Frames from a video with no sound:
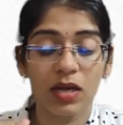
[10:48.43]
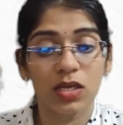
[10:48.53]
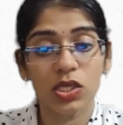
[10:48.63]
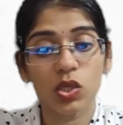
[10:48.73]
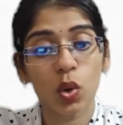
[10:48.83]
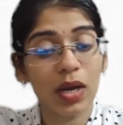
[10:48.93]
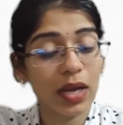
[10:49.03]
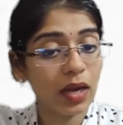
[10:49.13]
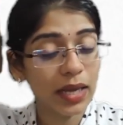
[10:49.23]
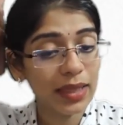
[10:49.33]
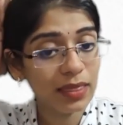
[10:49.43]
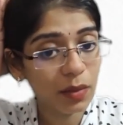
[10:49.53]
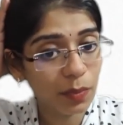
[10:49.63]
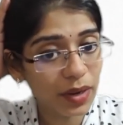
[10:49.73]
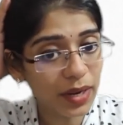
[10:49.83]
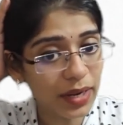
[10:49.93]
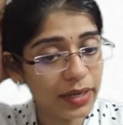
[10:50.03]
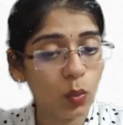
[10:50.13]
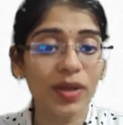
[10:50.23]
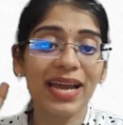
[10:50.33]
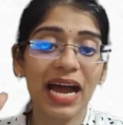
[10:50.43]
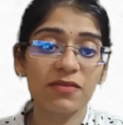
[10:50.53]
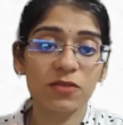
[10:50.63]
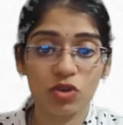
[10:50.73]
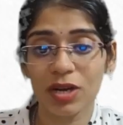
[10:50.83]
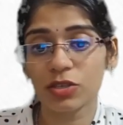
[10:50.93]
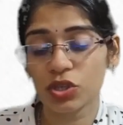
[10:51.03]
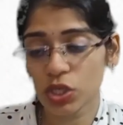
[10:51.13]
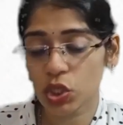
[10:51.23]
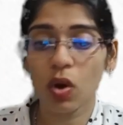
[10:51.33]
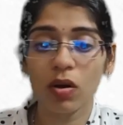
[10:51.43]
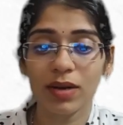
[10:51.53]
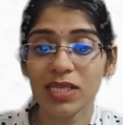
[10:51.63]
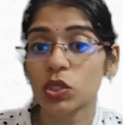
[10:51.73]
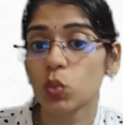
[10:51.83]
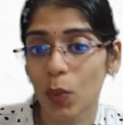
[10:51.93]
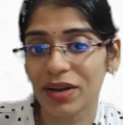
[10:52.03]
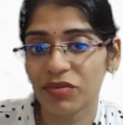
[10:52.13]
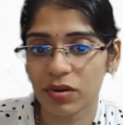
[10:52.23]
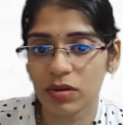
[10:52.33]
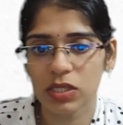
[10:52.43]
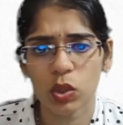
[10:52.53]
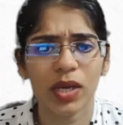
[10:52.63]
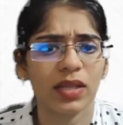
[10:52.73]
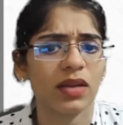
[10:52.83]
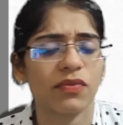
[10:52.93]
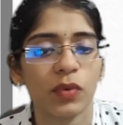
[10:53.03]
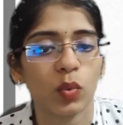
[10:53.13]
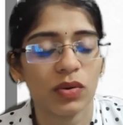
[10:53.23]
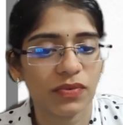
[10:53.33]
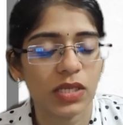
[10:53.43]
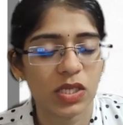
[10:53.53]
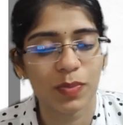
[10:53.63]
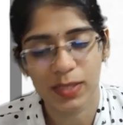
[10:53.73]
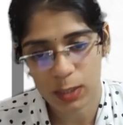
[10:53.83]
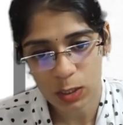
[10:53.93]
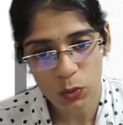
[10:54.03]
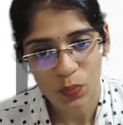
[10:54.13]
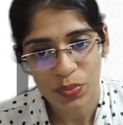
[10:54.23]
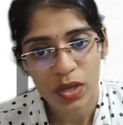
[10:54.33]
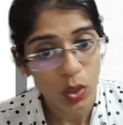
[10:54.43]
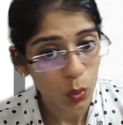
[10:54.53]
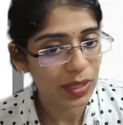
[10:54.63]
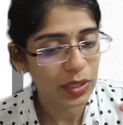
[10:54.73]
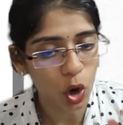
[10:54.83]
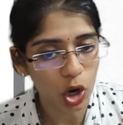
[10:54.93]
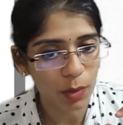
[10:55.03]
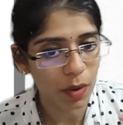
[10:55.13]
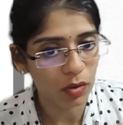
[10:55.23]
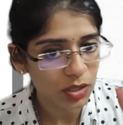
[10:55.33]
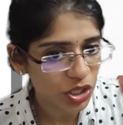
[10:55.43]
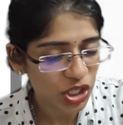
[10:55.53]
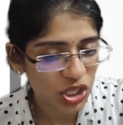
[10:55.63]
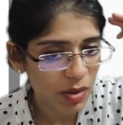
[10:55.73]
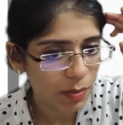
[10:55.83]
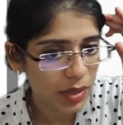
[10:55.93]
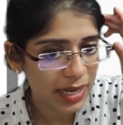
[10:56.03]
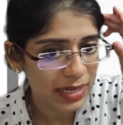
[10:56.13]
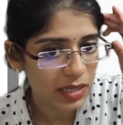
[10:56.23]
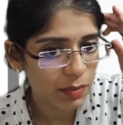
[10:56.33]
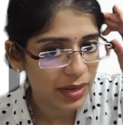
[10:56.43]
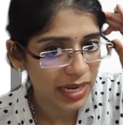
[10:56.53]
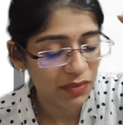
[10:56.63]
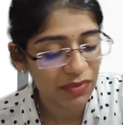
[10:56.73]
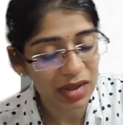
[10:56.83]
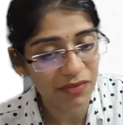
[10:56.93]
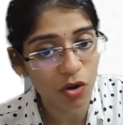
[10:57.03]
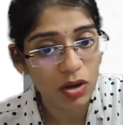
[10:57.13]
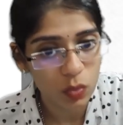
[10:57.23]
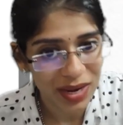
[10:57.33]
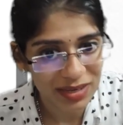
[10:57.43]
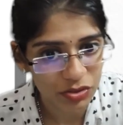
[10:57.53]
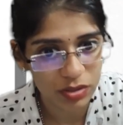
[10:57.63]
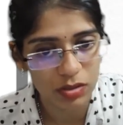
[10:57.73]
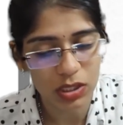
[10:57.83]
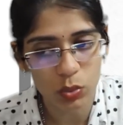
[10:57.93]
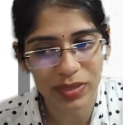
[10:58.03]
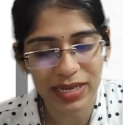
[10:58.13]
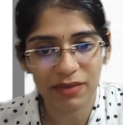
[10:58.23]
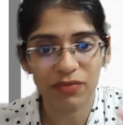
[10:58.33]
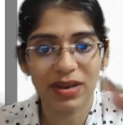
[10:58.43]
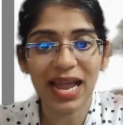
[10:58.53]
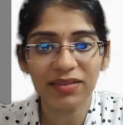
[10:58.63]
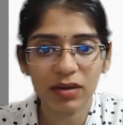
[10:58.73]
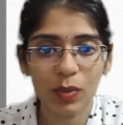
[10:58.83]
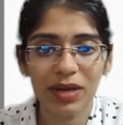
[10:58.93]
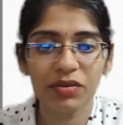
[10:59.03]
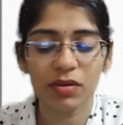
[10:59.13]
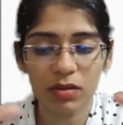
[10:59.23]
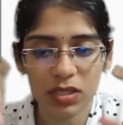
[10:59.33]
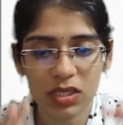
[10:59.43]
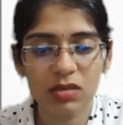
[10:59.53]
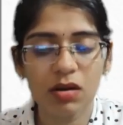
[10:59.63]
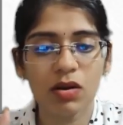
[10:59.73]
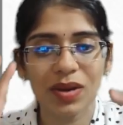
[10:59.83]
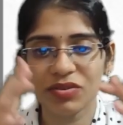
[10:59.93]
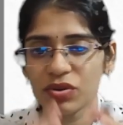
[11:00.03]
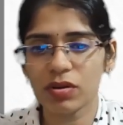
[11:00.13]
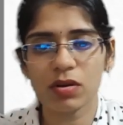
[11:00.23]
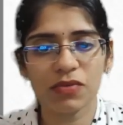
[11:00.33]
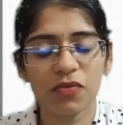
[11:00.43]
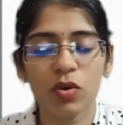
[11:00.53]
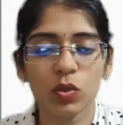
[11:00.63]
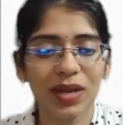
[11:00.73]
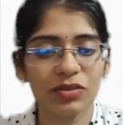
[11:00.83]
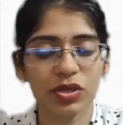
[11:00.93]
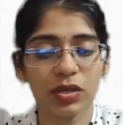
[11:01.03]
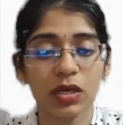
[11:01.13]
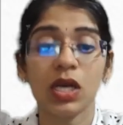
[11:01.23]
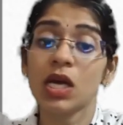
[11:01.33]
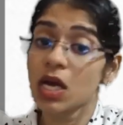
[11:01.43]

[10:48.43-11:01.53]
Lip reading: So, in the brain, we have structures called as ventricles. Okay, they are fluid-filled spaces. We'll talk about it. Just remember, in the brain, we have got ventricles. We have lateral ventricles, third ventricle, fourth ventricle.